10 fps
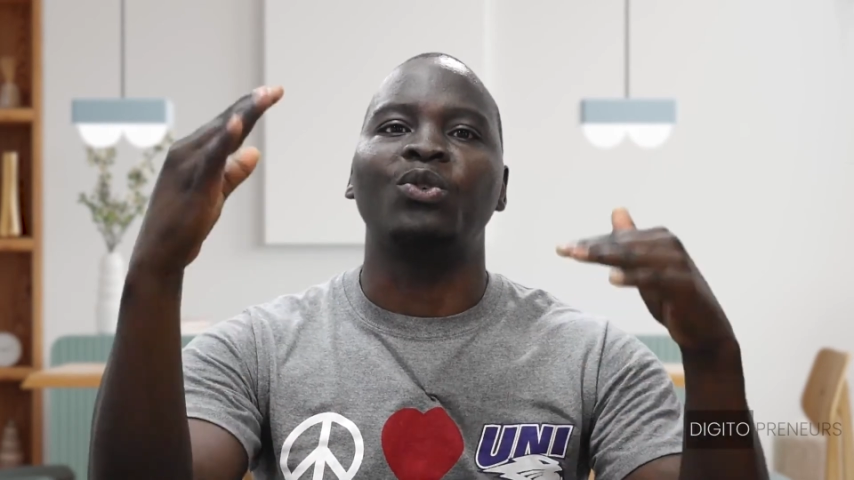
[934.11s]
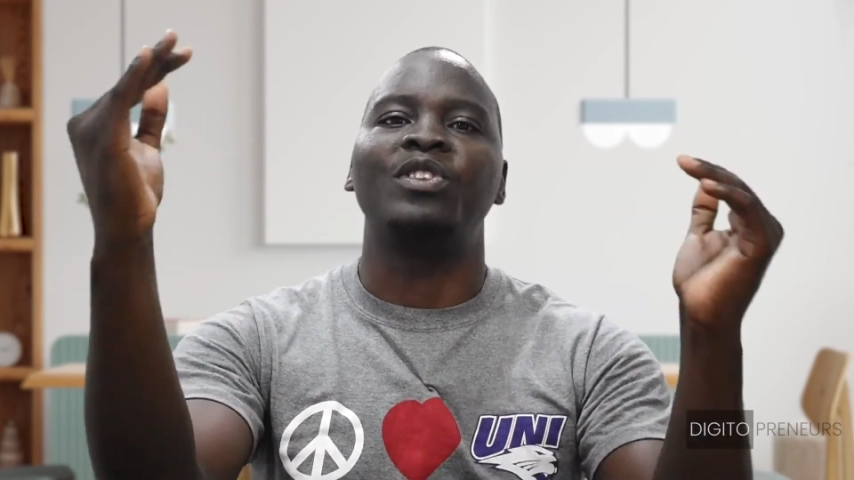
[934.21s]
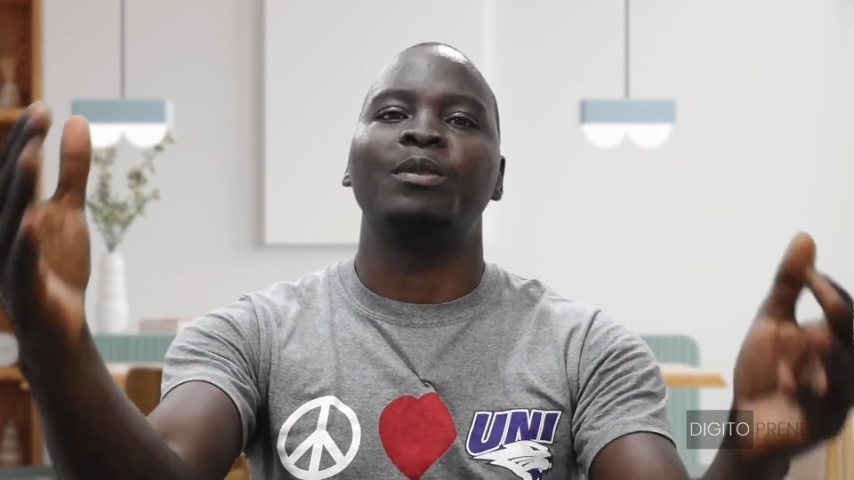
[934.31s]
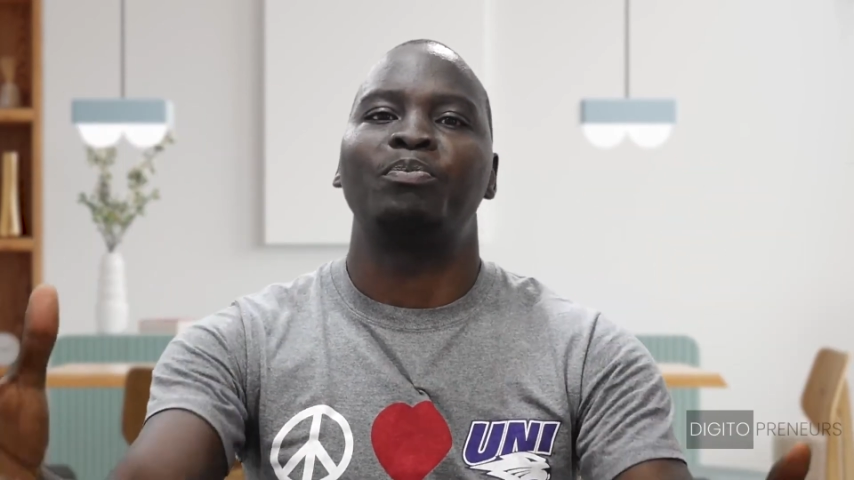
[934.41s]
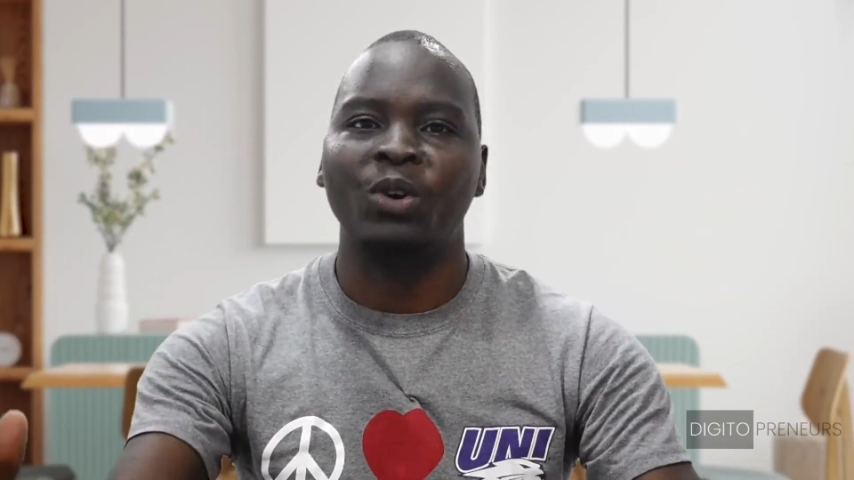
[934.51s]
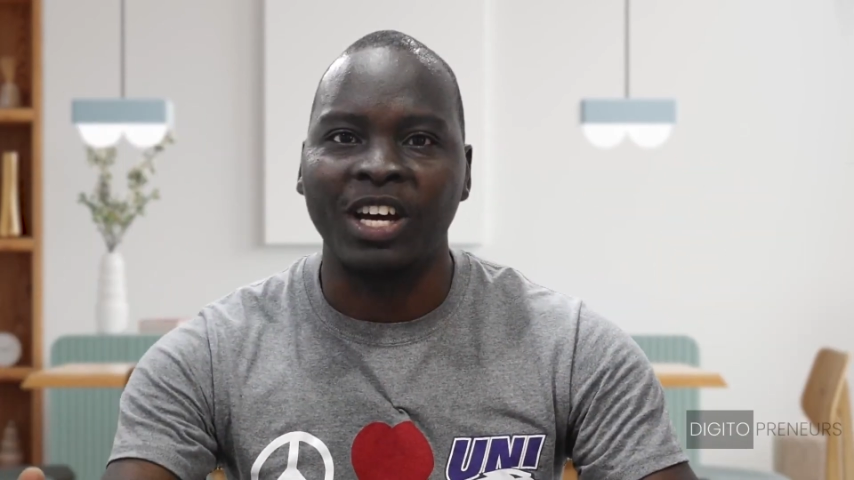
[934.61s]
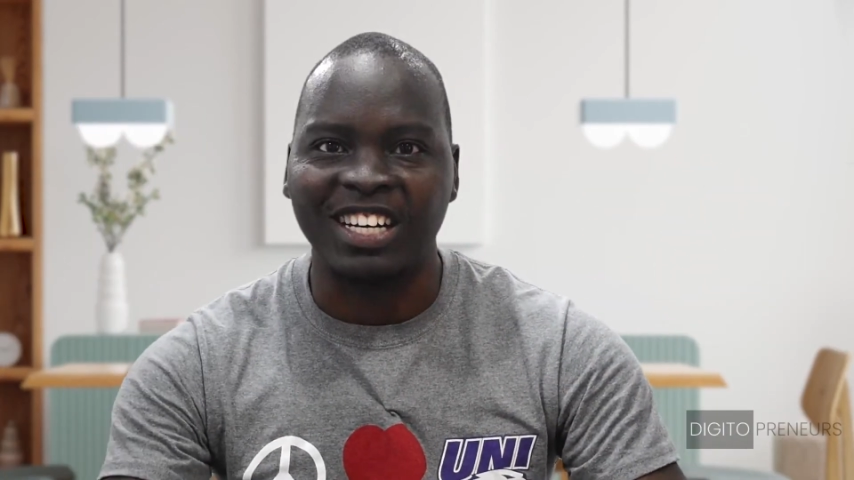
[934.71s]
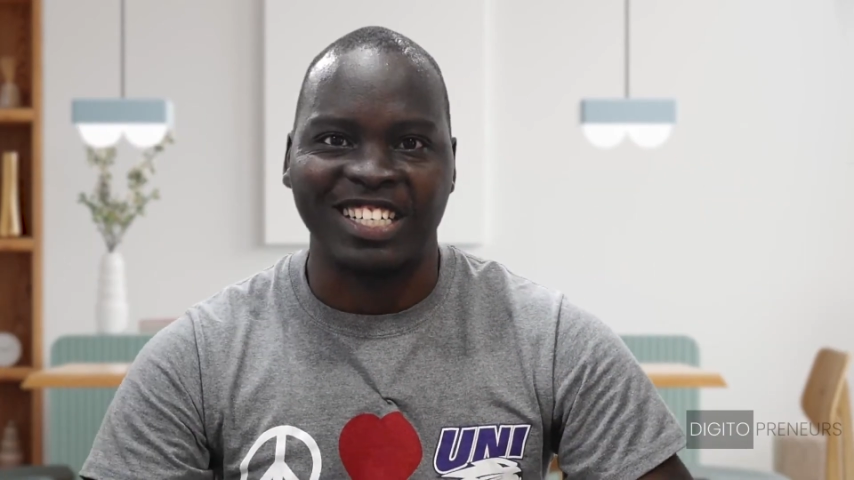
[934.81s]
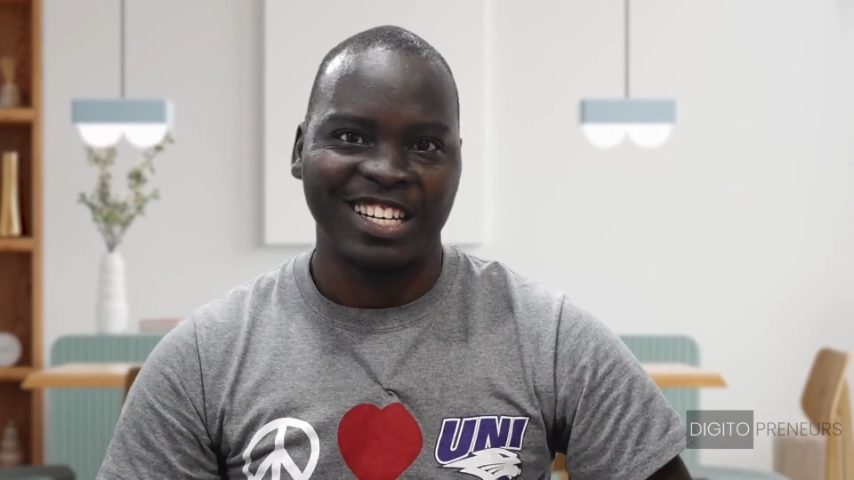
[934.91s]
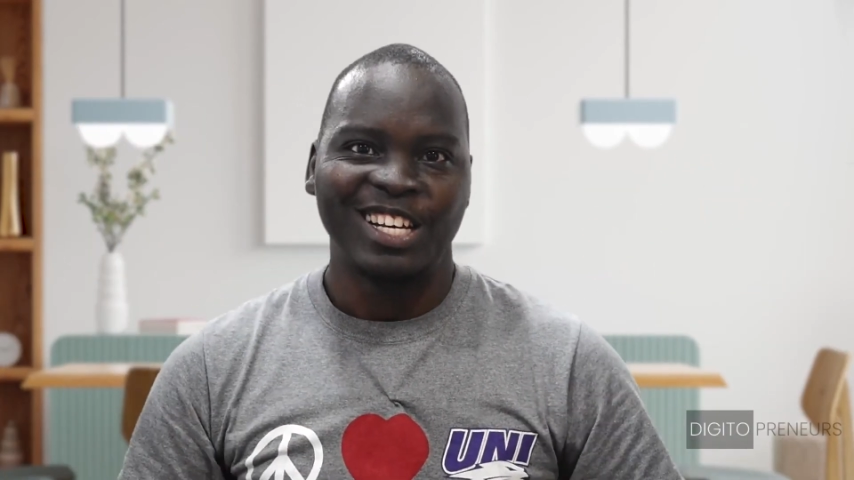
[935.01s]
of the
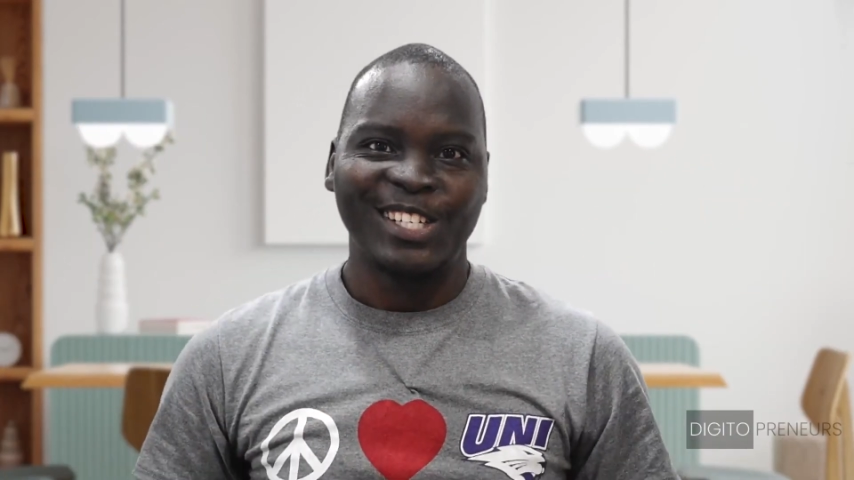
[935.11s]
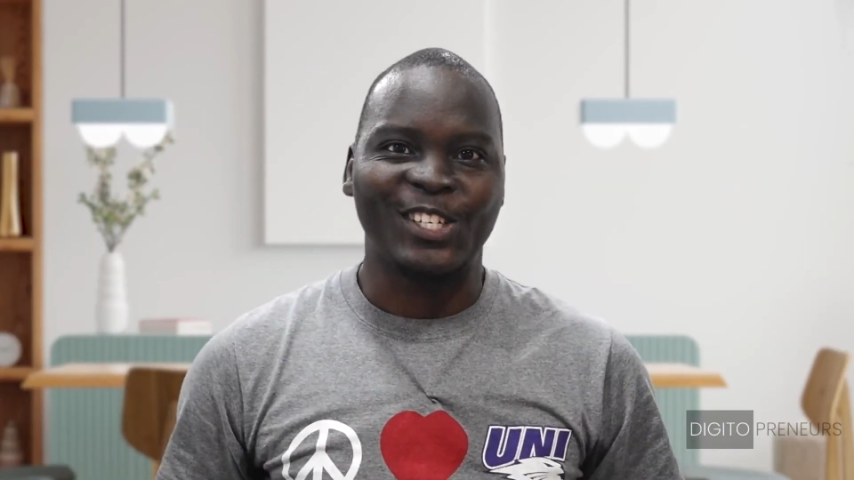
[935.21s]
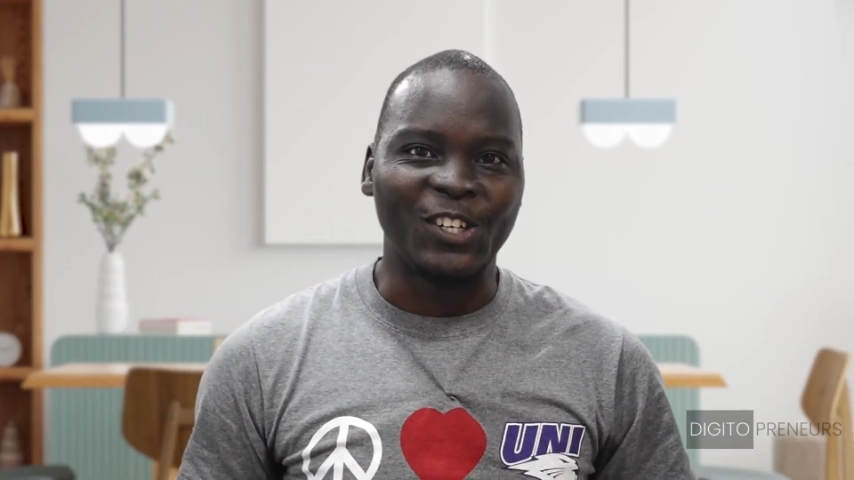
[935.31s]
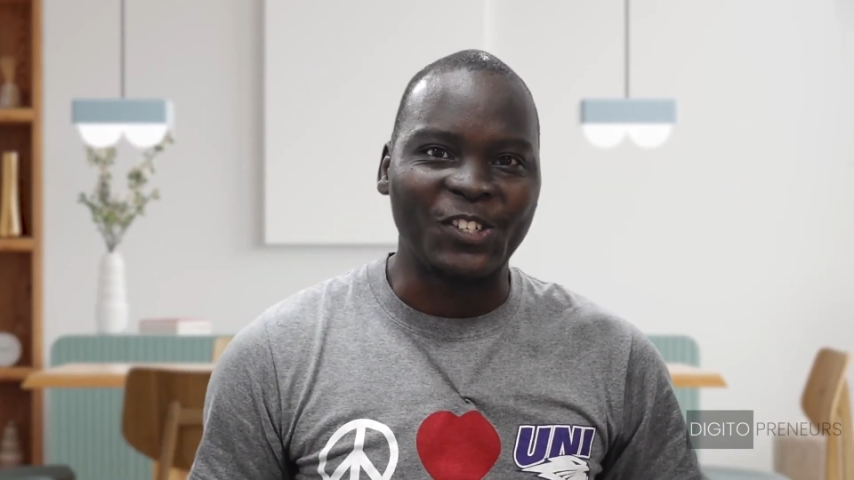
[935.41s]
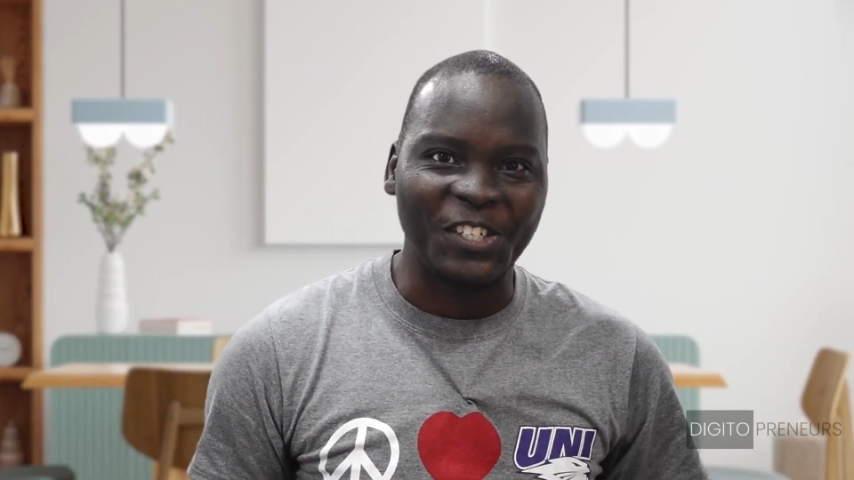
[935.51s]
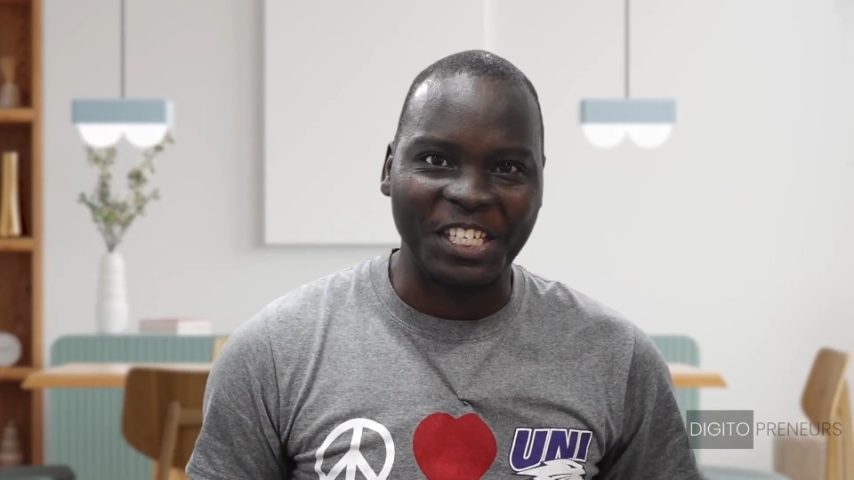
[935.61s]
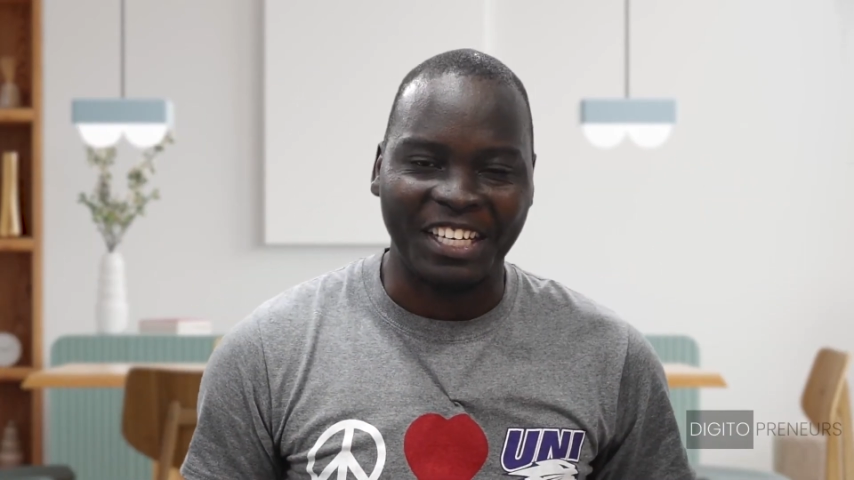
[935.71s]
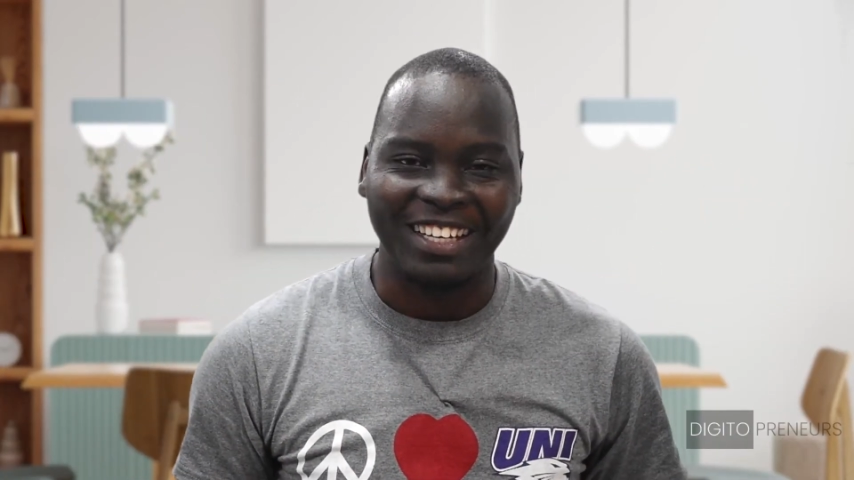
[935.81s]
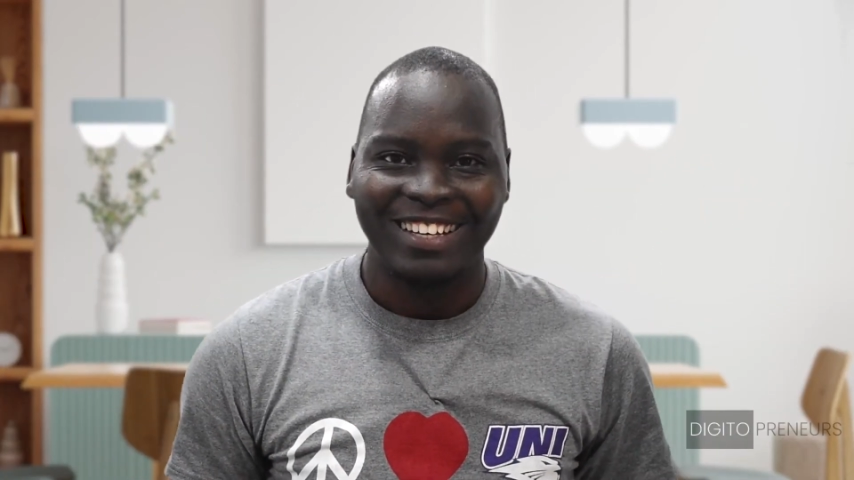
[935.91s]
product, so to say?